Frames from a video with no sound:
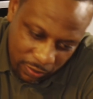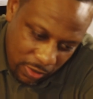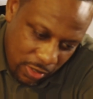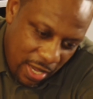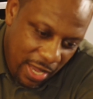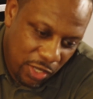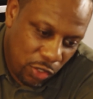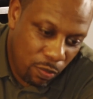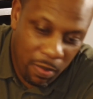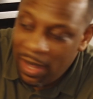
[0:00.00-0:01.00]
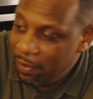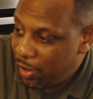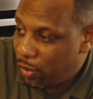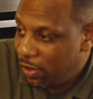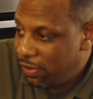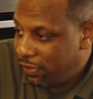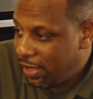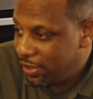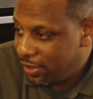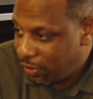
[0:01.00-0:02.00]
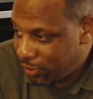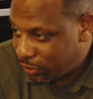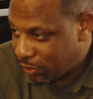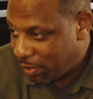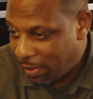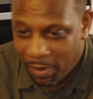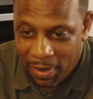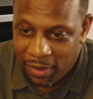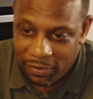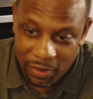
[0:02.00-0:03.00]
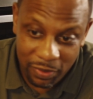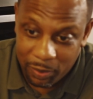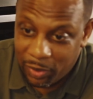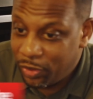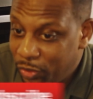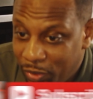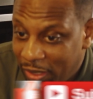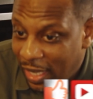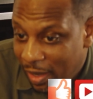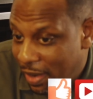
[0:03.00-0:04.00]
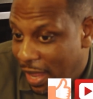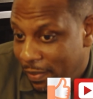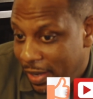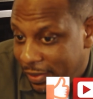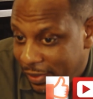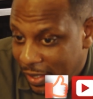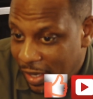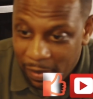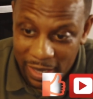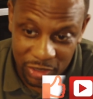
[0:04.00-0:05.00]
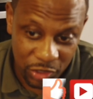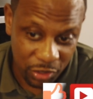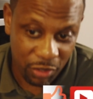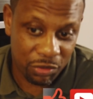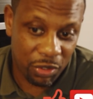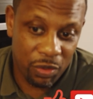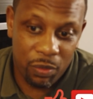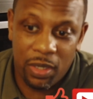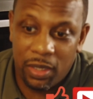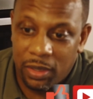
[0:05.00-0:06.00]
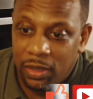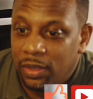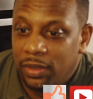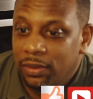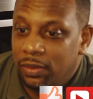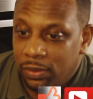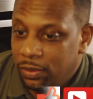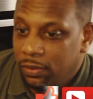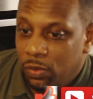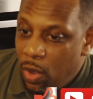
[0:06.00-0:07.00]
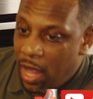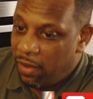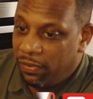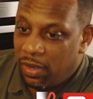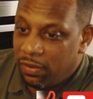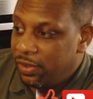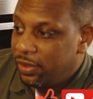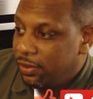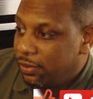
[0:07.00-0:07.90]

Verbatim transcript: yeah, you might be qualified to only talk about black fathers because you only date black men but actually you don't know what white mm. fathers